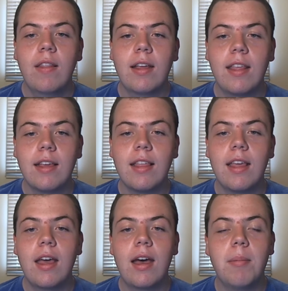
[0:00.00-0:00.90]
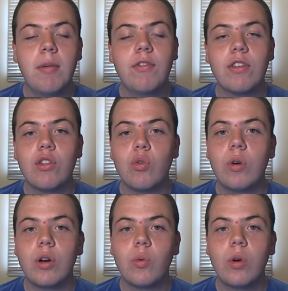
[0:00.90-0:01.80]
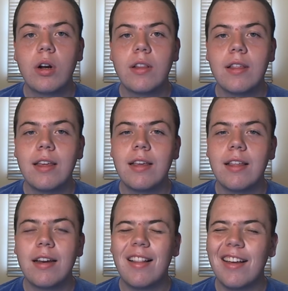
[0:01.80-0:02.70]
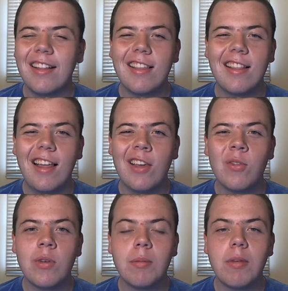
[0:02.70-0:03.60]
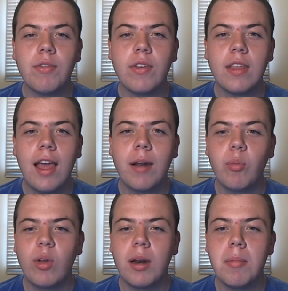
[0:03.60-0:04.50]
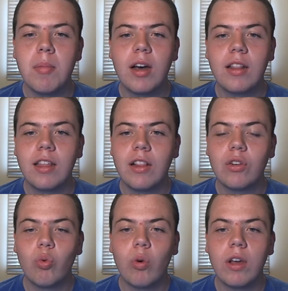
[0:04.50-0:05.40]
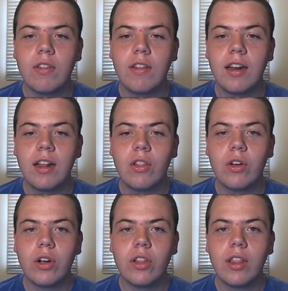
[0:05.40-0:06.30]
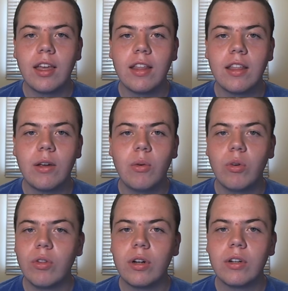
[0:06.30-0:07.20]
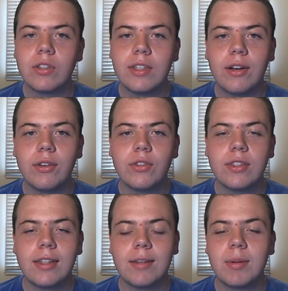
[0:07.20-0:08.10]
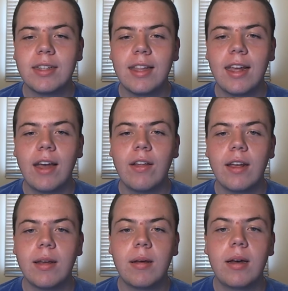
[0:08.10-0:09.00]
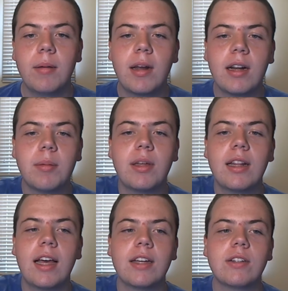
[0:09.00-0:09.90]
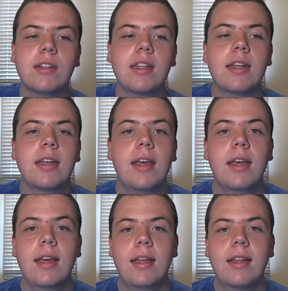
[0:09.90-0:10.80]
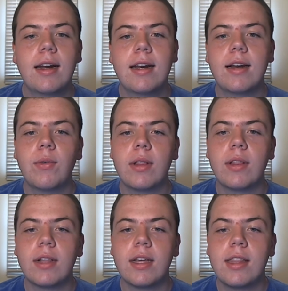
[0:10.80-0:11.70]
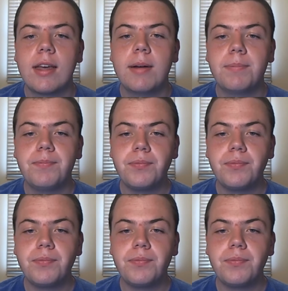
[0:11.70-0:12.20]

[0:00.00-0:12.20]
That takes Memphis to 1-1 on the season. Like I said last week, Memphis hadn't played in a month. They looked rusty. They didn't look like they were themselves, especially like how they had played last year. They kind of didn't really look like that.